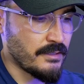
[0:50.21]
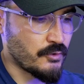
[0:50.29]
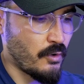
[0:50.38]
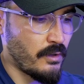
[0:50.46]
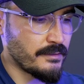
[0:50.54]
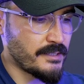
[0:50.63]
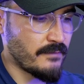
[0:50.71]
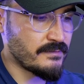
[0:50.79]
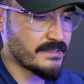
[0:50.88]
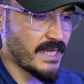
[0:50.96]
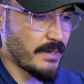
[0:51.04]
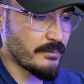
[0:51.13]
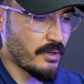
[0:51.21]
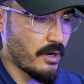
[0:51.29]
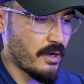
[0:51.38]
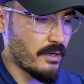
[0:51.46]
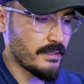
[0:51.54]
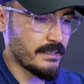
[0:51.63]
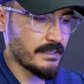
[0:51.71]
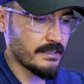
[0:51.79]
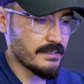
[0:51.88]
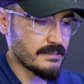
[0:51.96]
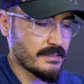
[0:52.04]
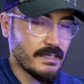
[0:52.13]
The quality of this camera
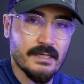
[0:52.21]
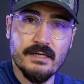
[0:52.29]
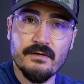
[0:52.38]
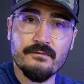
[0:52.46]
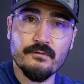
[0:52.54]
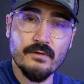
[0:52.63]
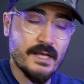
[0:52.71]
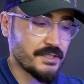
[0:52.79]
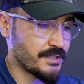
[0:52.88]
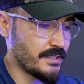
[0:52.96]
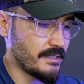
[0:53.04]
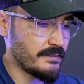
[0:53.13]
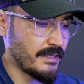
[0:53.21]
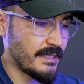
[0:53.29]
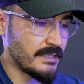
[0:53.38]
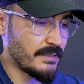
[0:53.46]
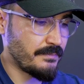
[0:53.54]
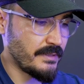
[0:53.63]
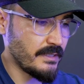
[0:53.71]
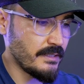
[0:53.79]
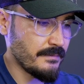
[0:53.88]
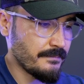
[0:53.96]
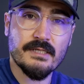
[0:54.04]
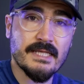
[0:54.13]
is Full HD 1080p.